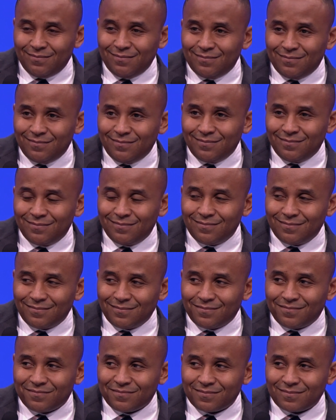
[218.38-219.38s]

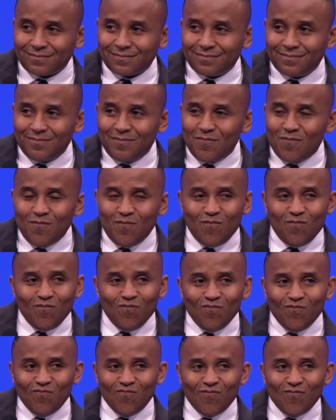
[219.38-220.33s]
No one is speaking in this clip.